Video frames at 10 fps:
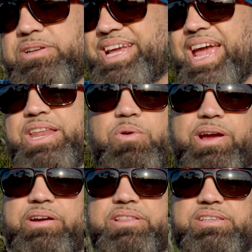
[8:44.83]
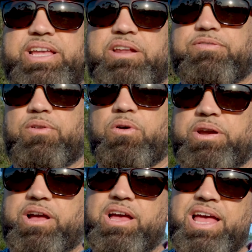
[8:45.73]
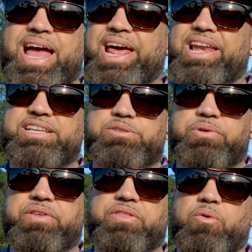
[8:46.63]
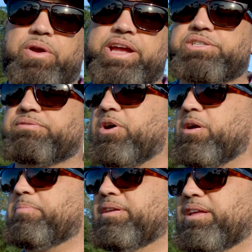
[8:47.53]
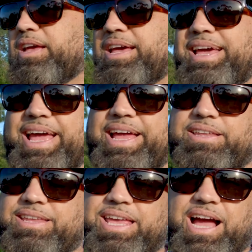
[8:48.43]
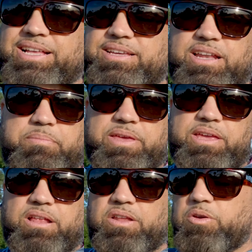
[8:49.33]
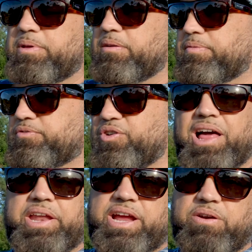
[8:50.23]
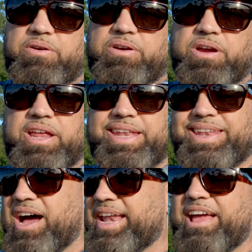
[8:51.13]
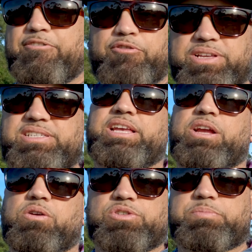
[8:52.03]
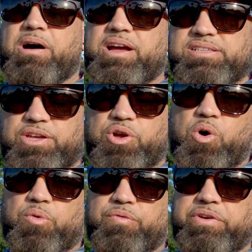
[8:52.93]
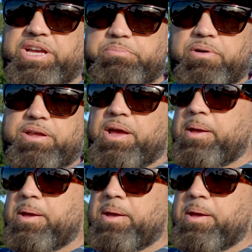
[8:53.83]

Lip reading: much anywhere in the state of Florida, at least within the range of tarpon. And yeah, it's gonna be a little bit of trial and error. Not every single spot is gonna hold fish, but